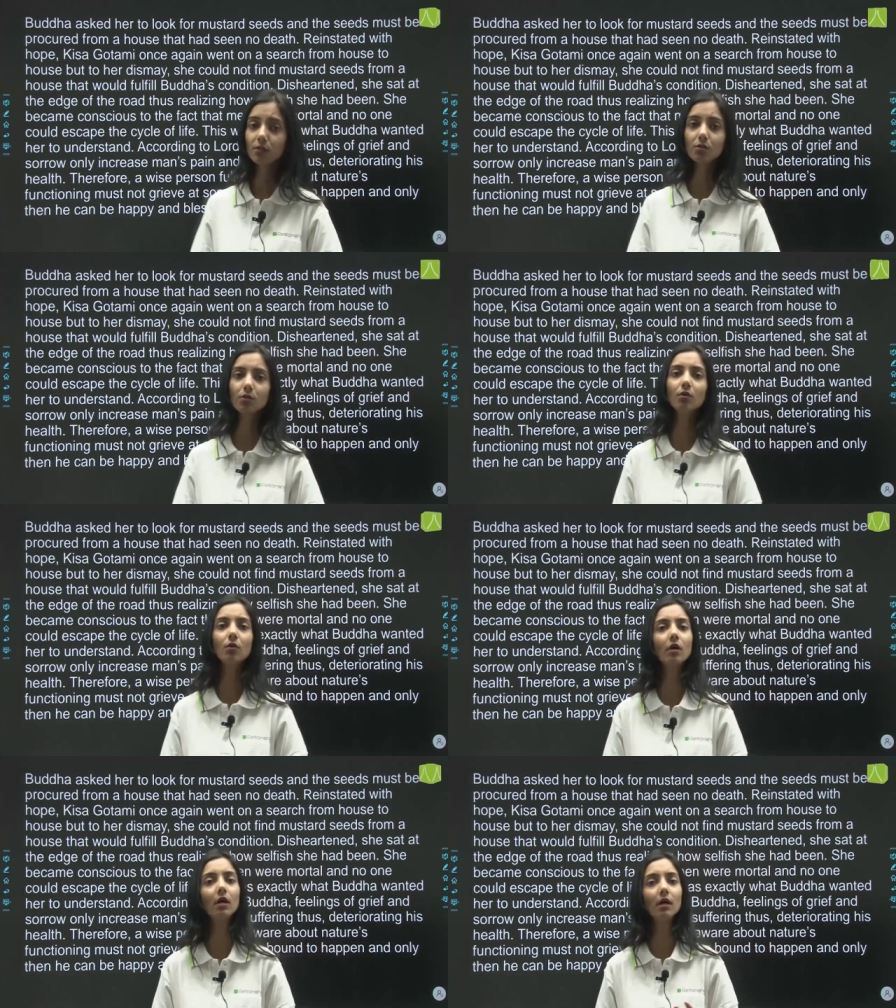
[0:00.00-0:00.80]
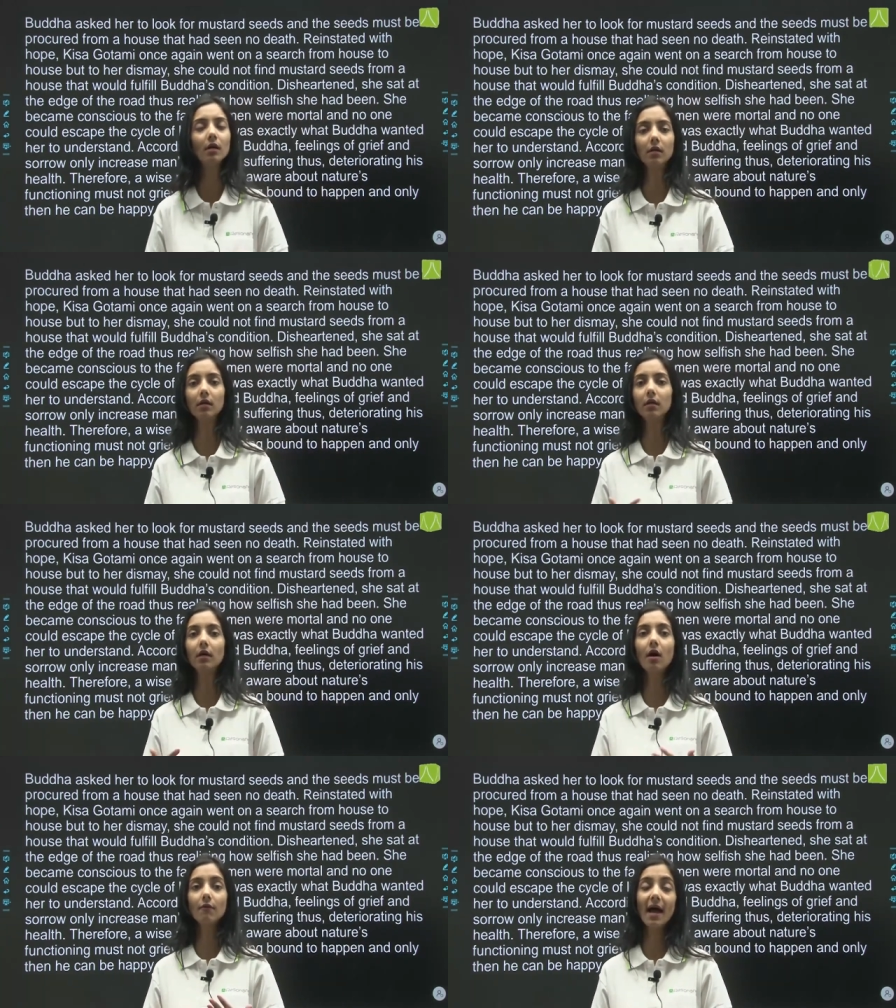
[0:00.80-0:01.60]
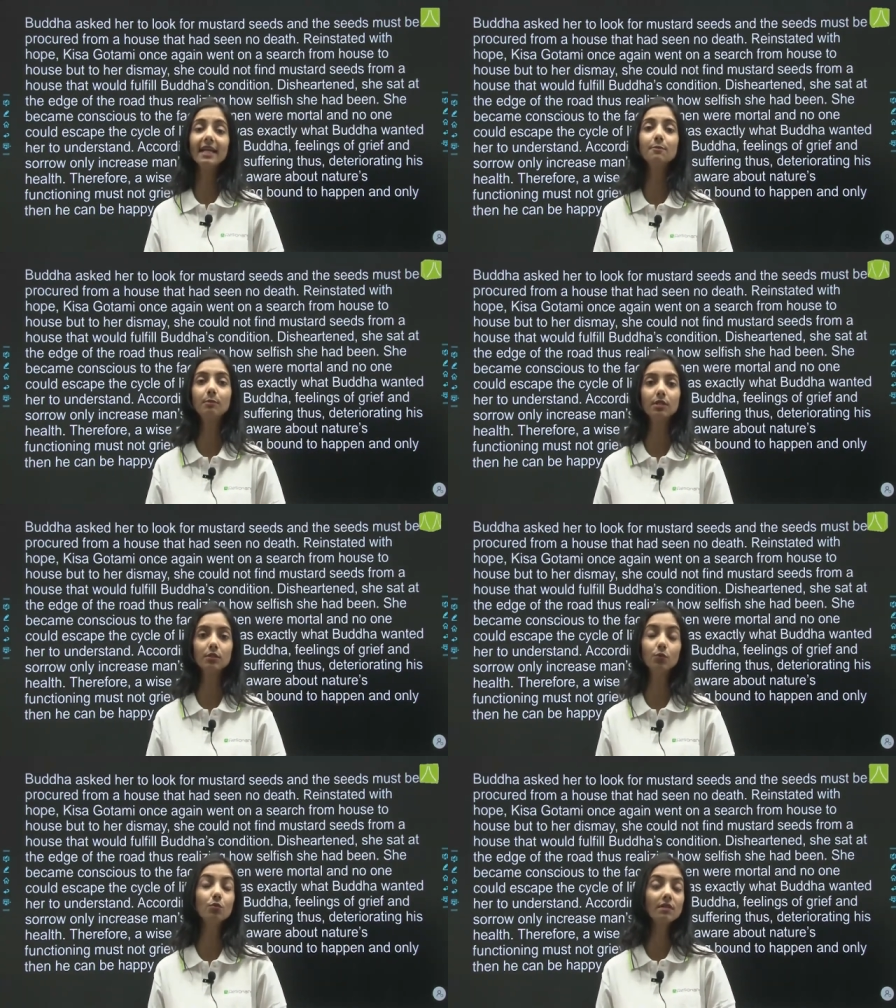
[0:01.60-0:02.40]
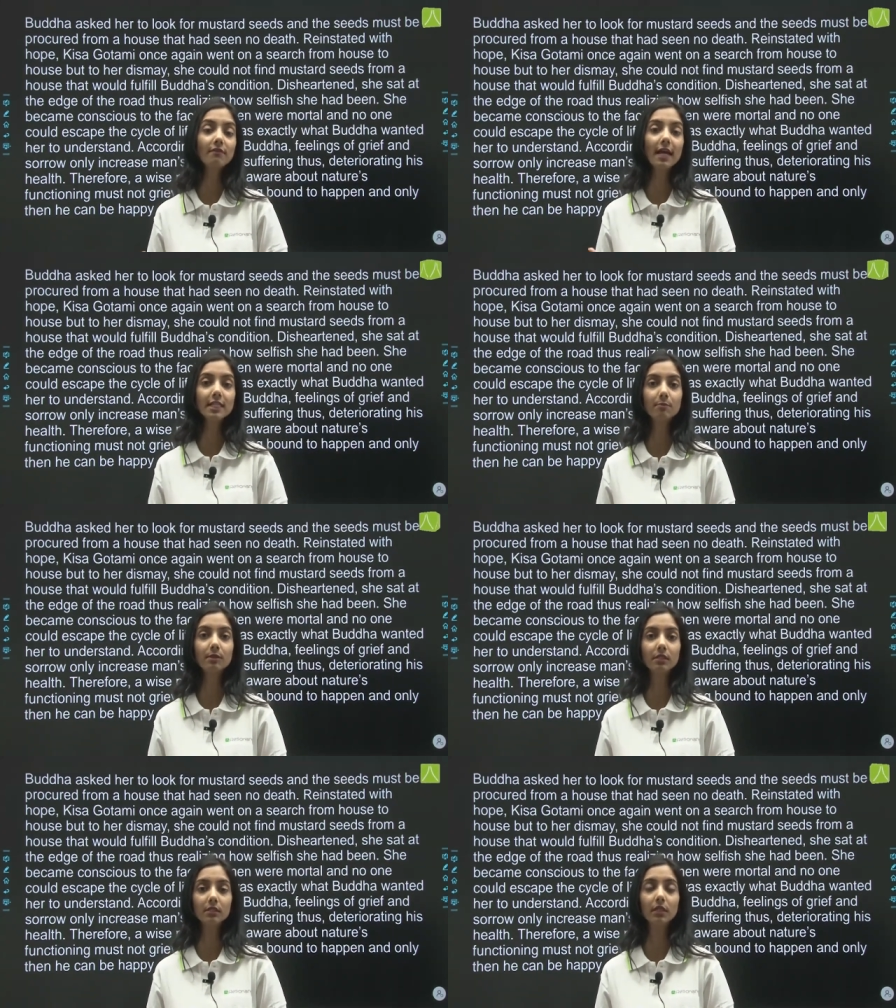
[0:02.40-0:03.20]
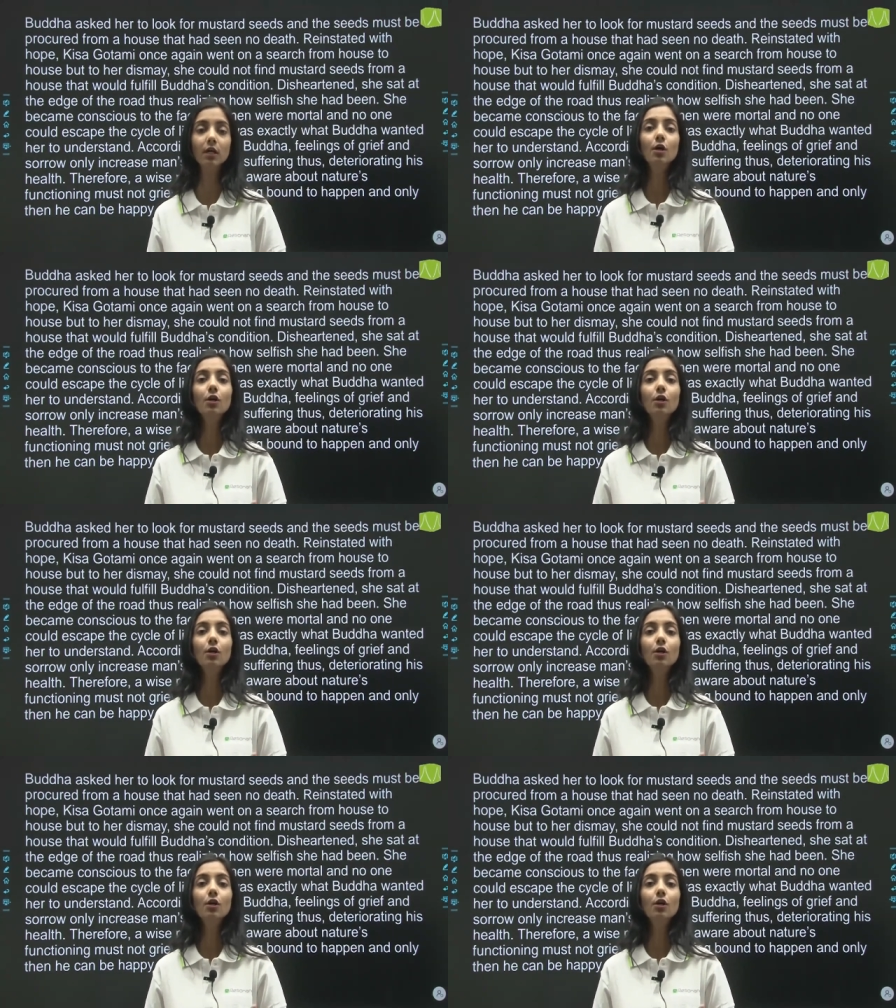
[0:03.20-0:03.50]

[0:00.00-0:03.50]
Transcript: So, uh, a wise person, who is a wise person?